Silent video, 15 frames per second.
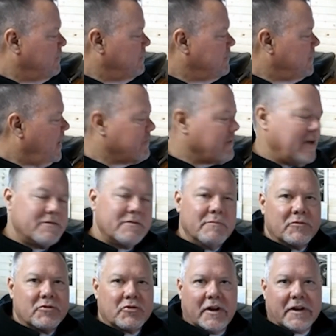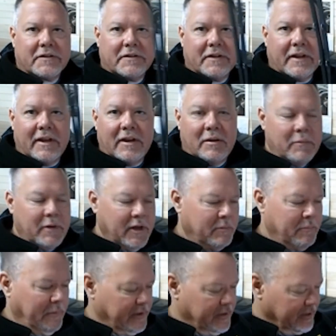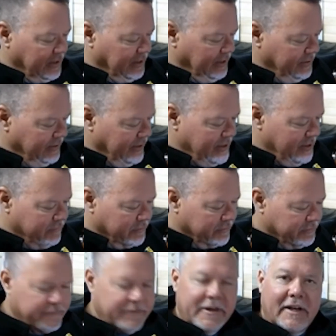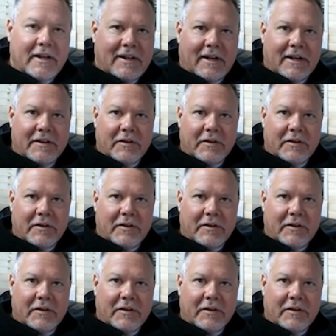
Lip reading: I've got some tricks to getting them in, but again, they never fit like the